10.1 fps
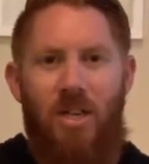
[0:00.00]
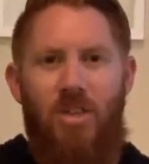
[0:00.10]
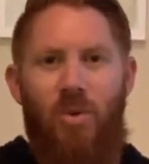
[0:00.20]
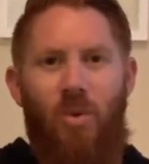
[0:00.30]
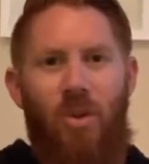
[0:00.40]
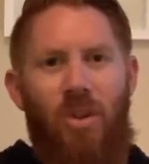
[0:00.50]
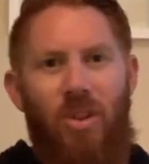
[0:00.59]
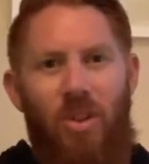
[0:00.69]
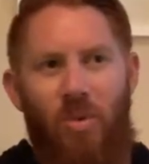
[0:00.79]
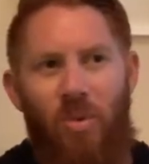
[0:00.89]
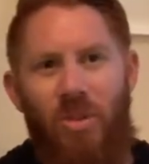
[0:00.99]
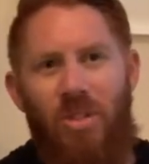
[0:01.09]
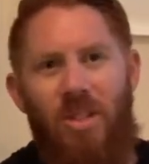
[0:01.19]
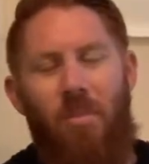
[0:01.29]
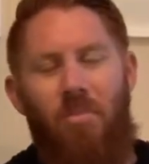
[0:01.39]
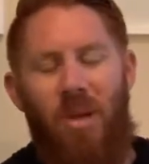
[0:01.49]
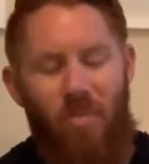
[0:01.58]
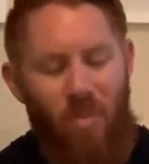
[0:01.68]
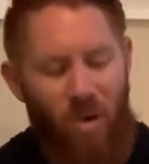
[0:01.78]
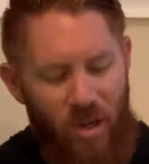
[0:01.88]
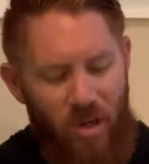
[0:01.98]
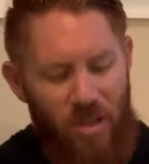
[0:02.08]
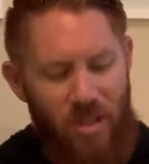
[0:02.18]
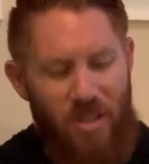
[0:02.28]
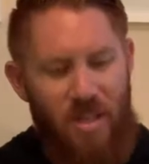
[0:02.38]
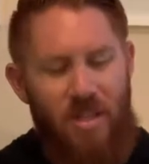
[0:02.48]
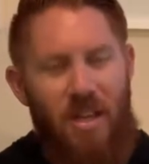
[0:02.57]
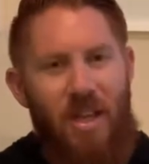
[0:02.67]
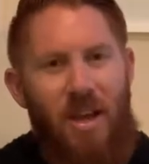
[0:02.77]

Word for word: so we see a big part here that says